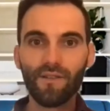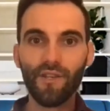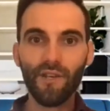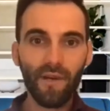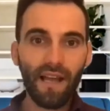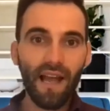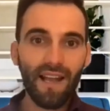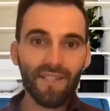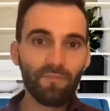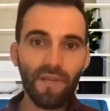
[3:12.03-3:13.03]
2, it
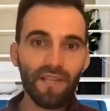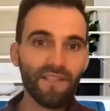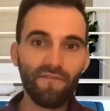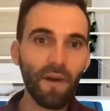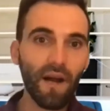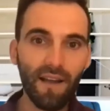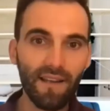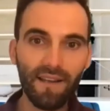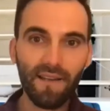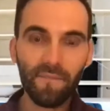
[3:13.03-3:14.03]
adds peace of
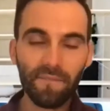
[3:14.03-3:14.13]
mind.